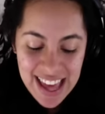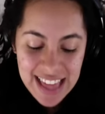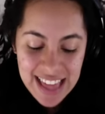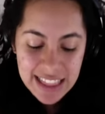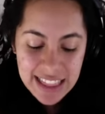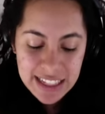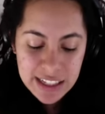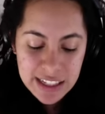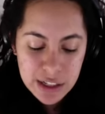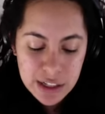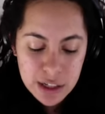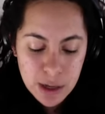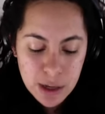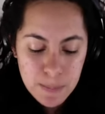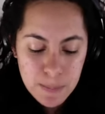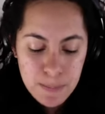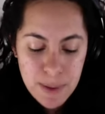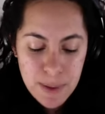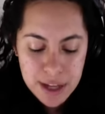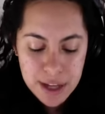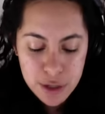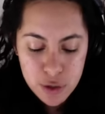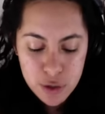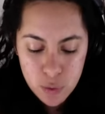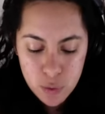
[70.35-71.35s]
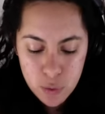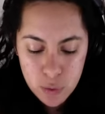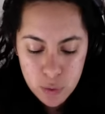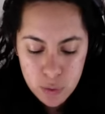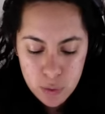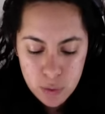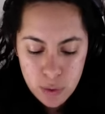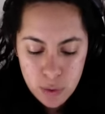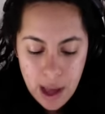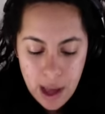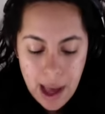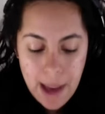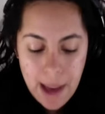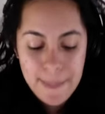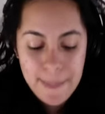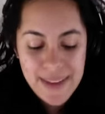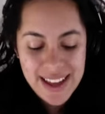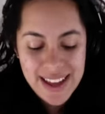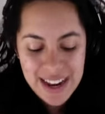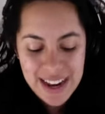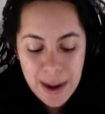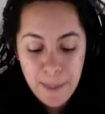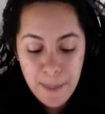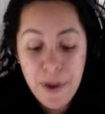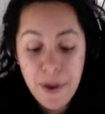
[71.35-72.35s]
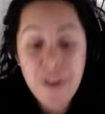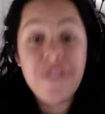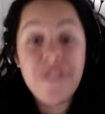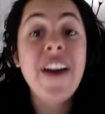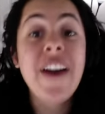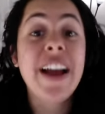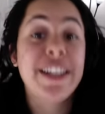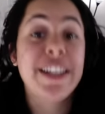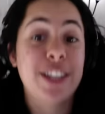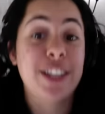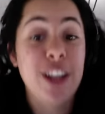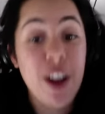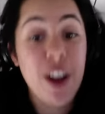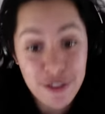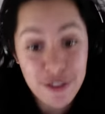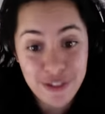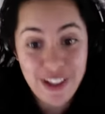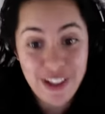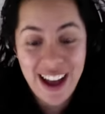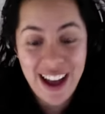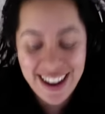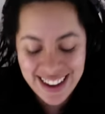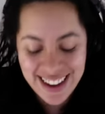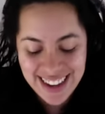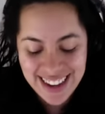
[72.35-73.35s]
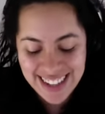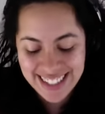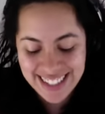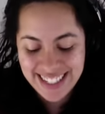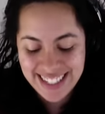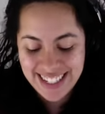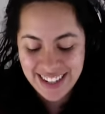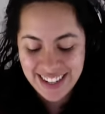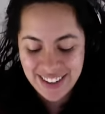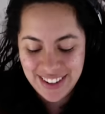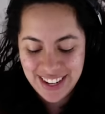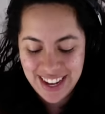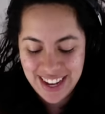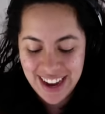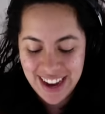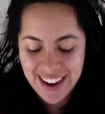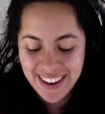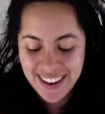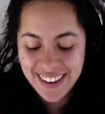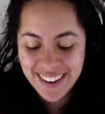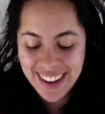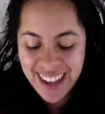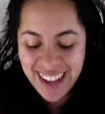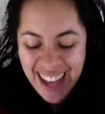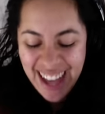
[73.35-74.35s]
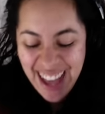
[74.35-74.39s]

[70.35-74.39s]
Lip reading: This is your bedroom. I mean, a professional vlogging studio.